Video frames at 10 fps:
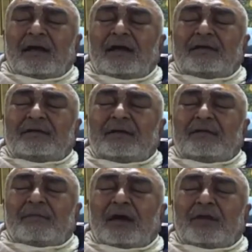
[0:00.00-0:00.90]
is
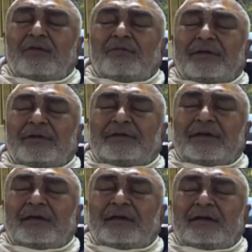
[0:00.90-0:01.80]
in
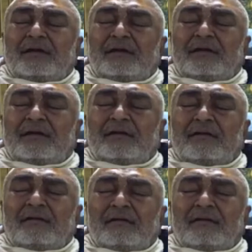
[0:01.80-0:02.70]
manovritti,
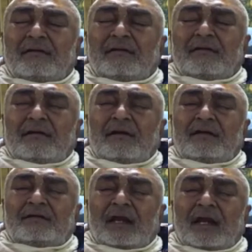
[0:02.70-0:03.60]

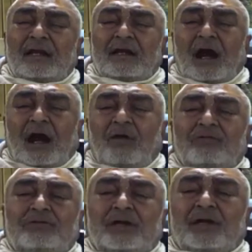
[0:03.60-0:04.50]
is running
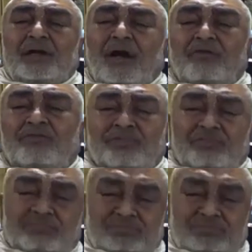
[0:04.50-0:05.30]
out and out.